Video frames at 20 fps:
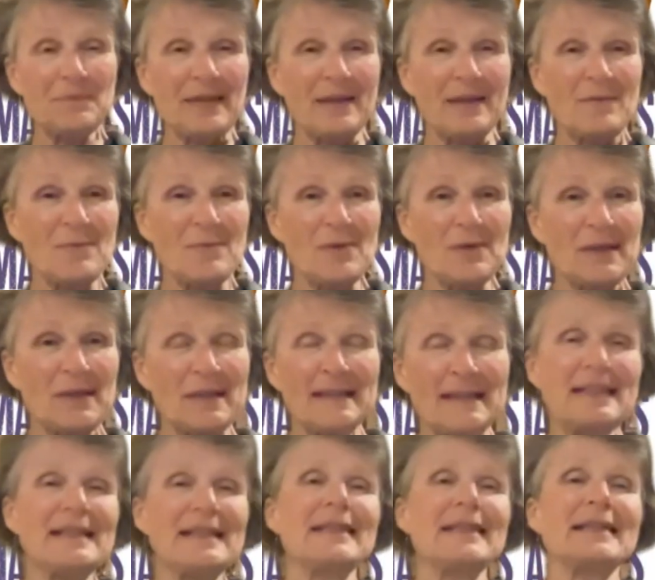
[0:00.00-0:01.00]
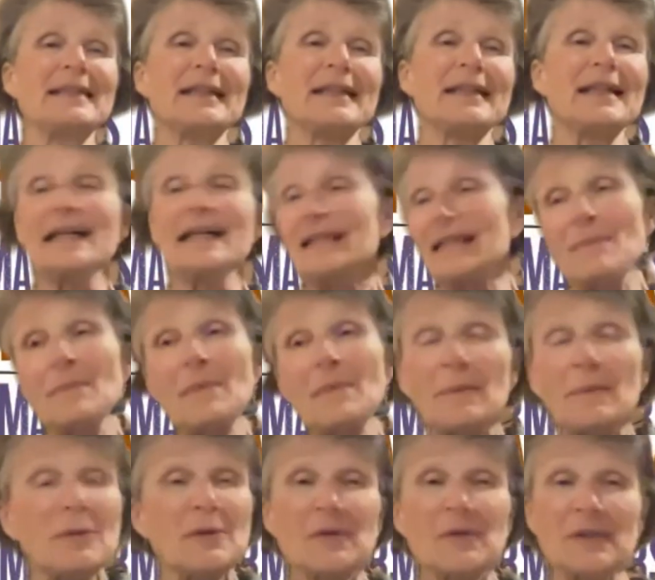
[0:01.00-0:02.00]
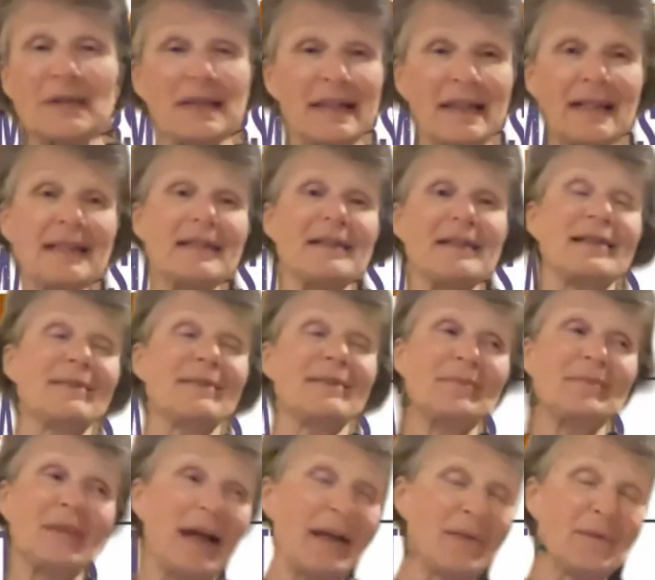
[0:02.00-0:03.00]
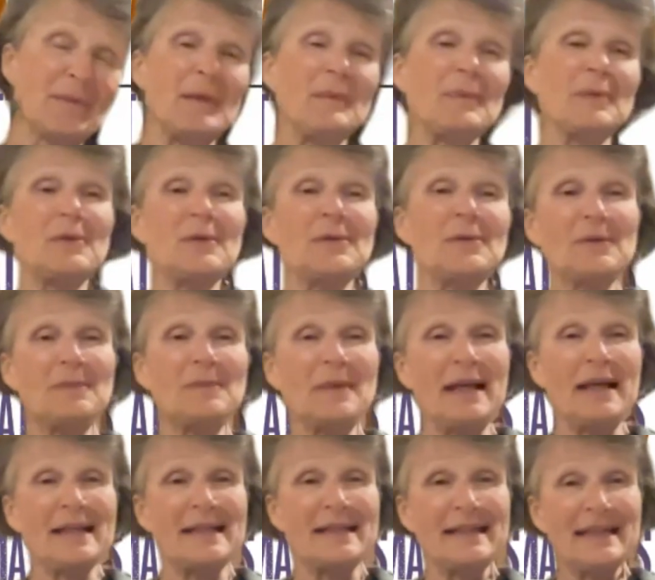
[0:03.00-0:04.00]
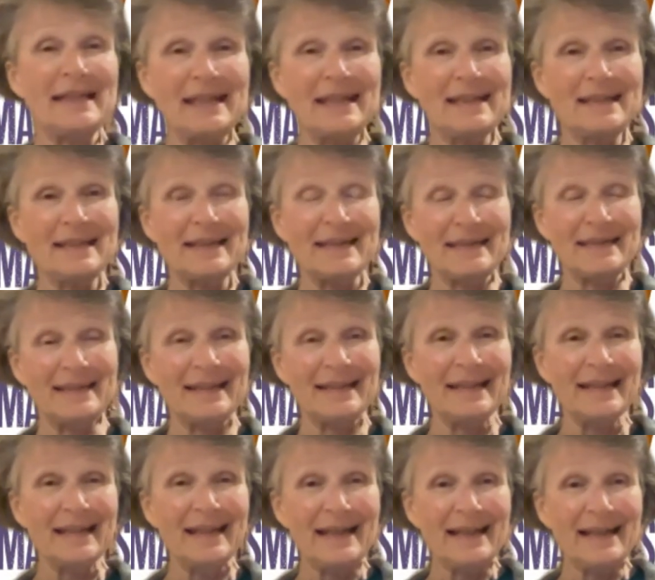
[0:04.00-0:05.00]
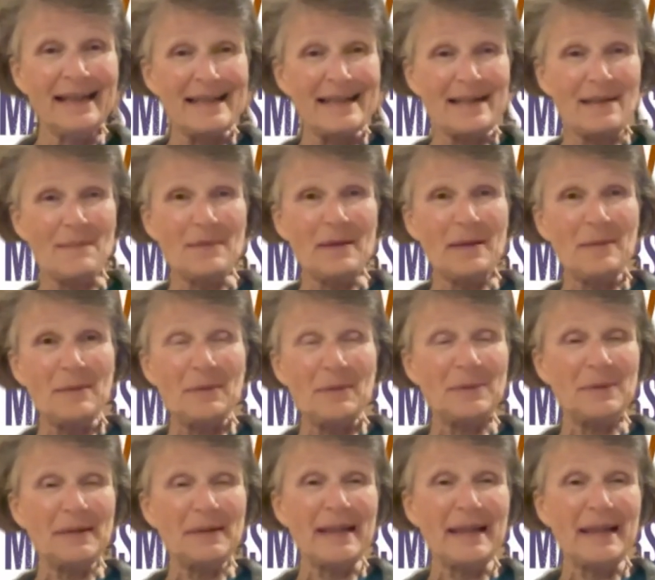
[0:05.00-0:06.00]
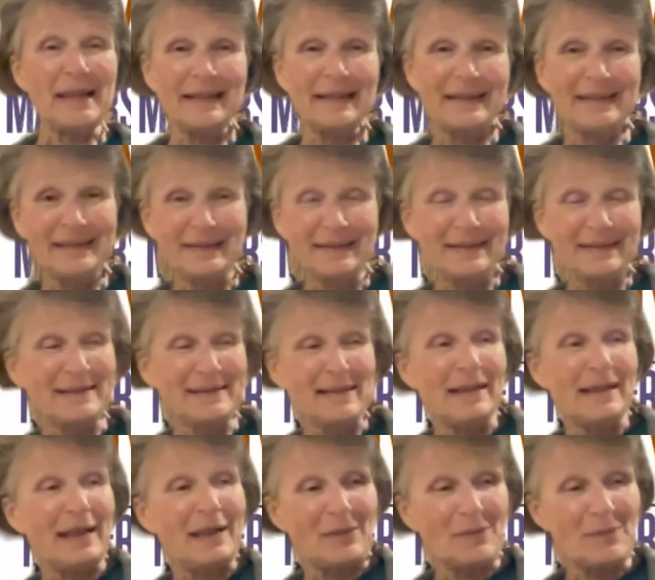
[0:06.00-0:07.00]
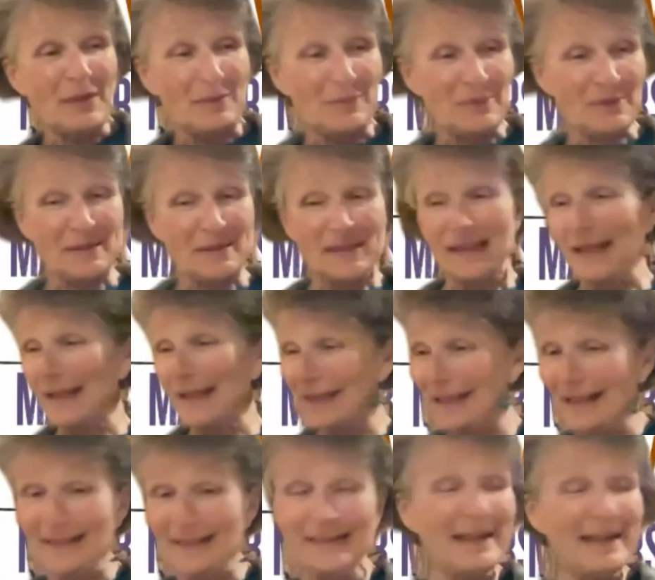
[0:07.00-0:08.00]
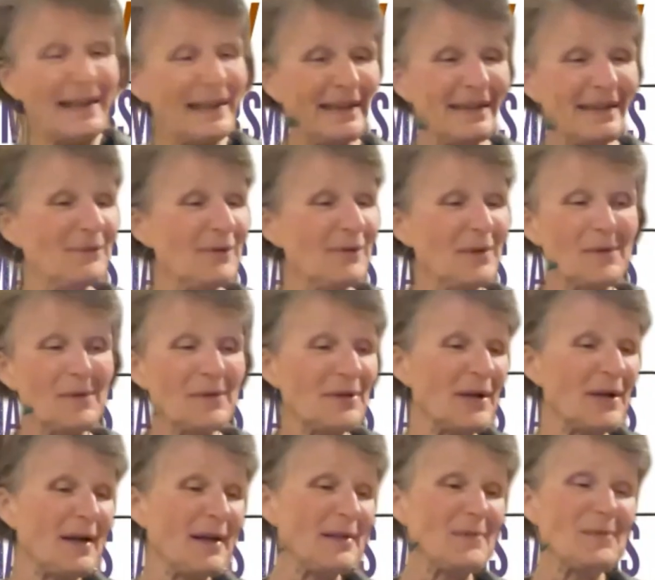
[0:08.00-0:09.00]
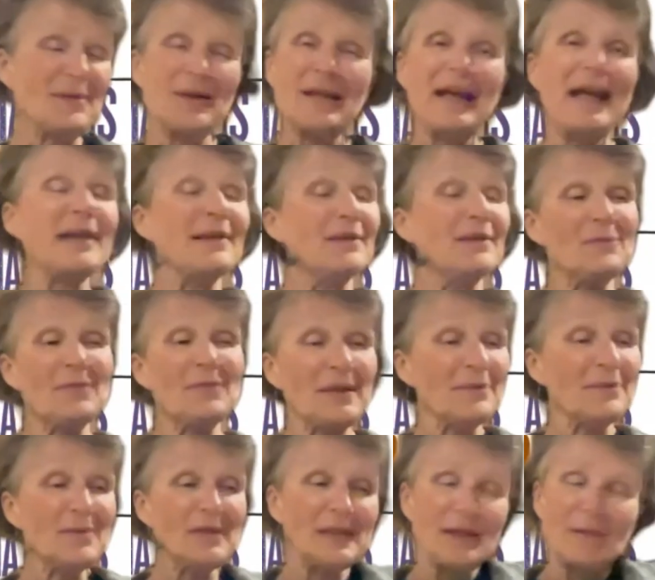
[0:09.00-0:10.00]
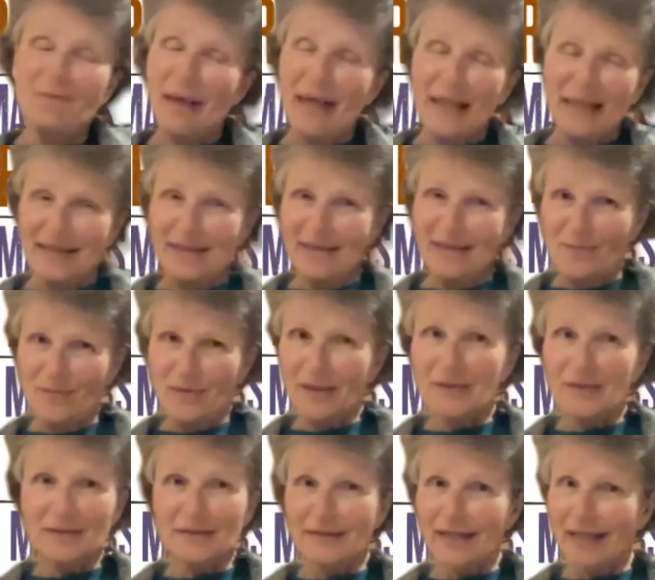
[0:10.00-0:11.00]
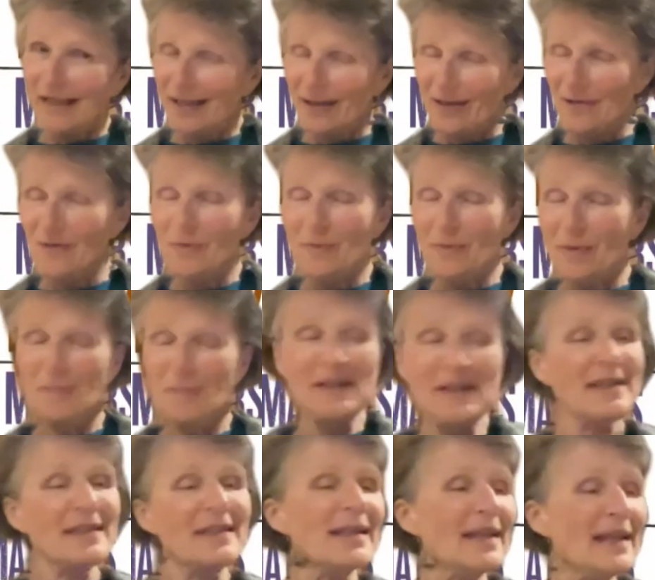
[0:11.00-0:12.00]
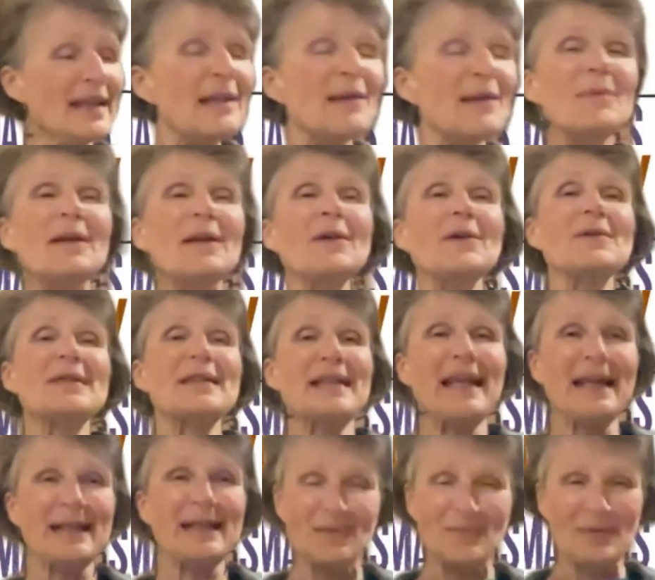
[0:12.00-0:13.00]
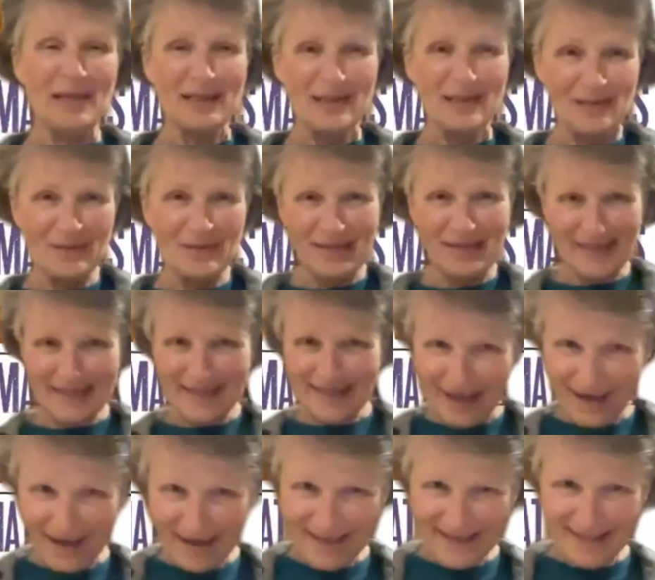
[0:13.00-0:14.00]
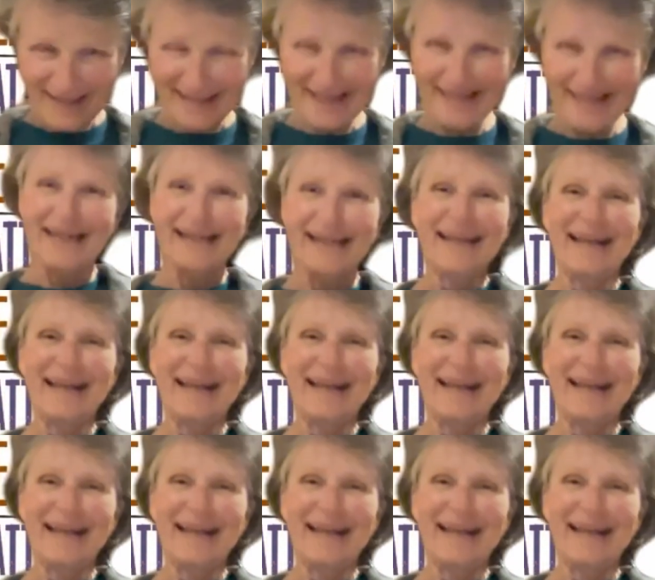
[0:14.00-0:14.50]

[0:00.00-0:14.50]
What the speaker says: everybody knitted in the class. Some people couldn't knit and other people taught them how to knit, and some people would then tell other people to take it undone, and we were trying to work, and we did maths as well, Keiko, you'll be pleased to hear, because it had to be a certain size